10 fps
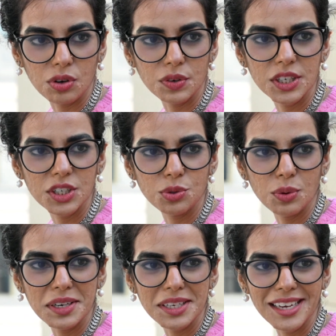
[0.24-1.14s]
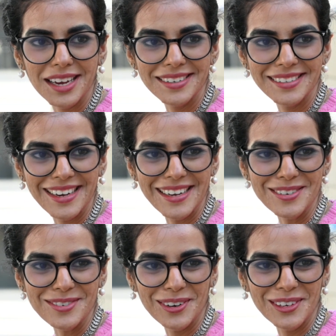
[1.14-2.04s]
Hi, my name is Asma
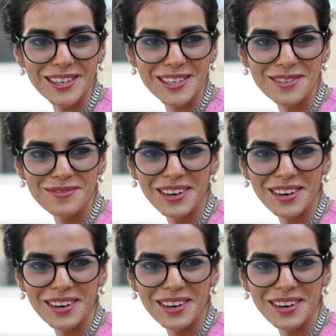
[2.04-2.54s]
Hashmi.